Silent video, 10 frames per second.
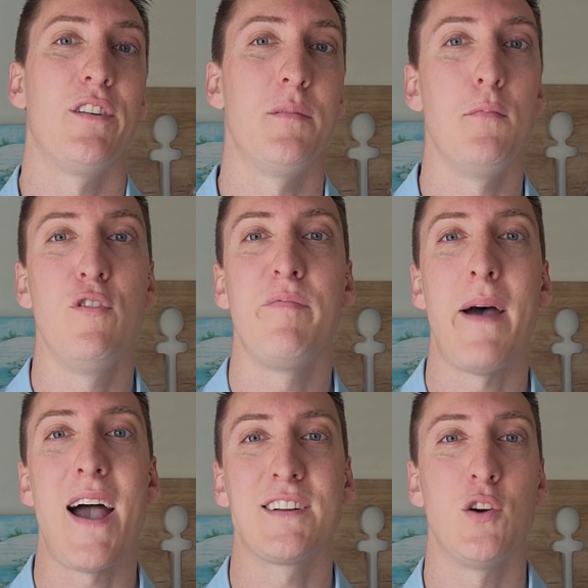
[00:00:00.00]
to move
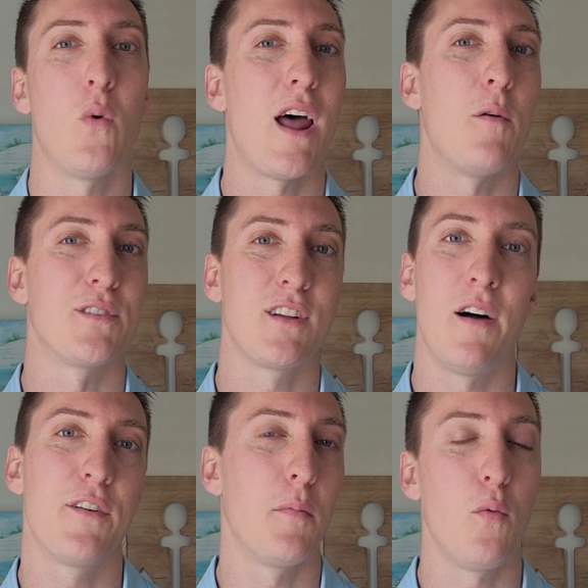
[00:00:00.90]
back to what I was
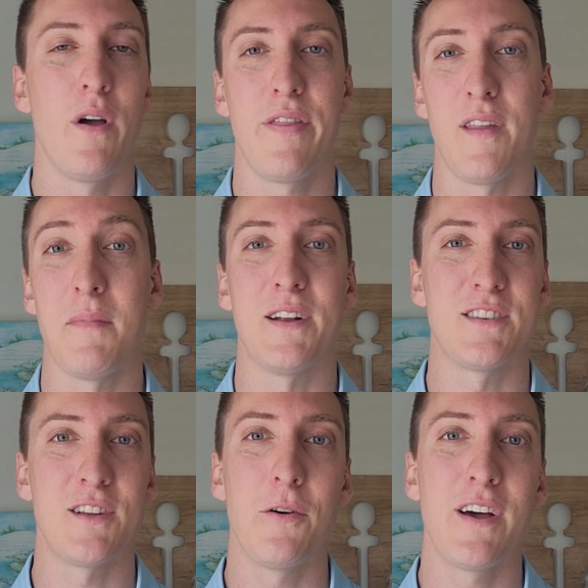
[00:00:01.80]
comfortable with in
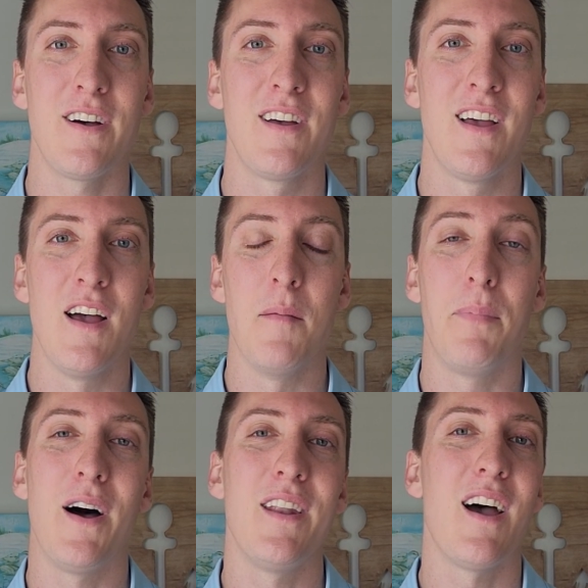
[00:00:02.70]
Minnesota.
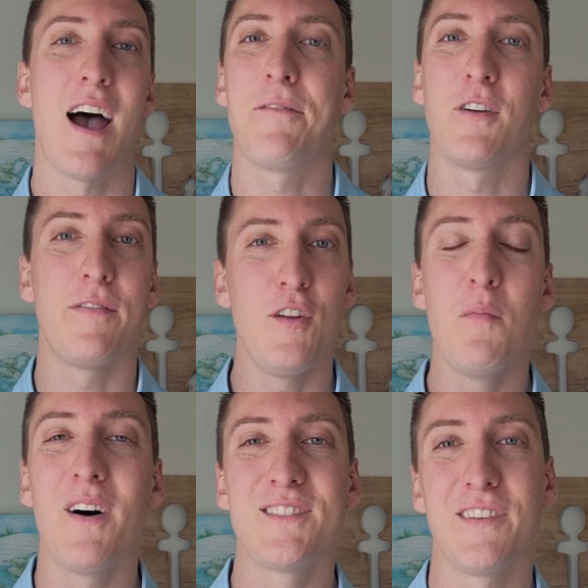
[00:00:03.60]
But after a few
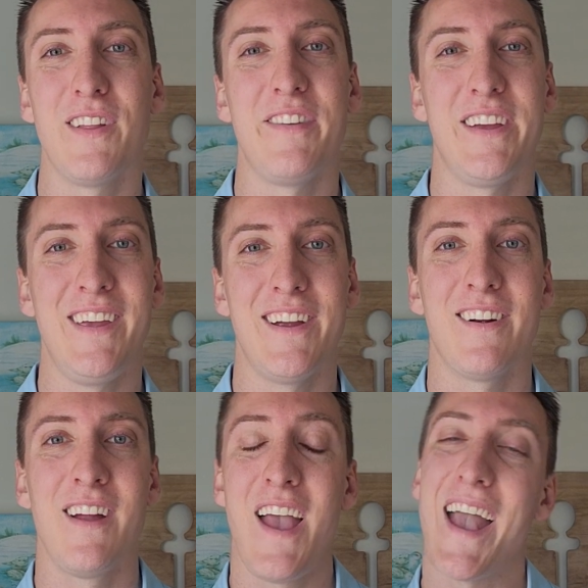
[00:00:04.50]
months of living
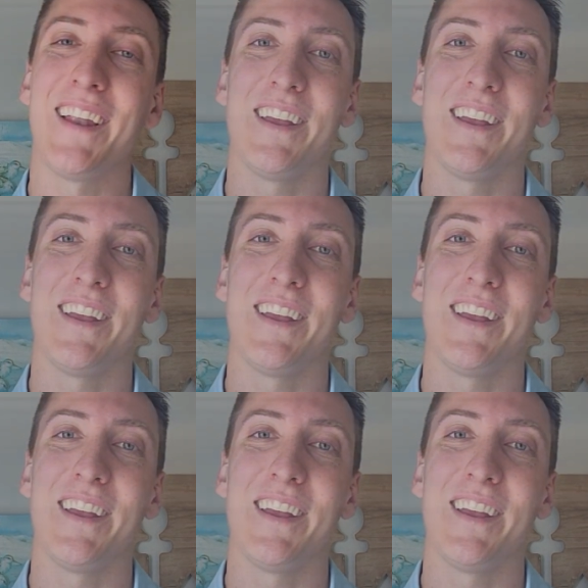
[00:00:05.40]
here and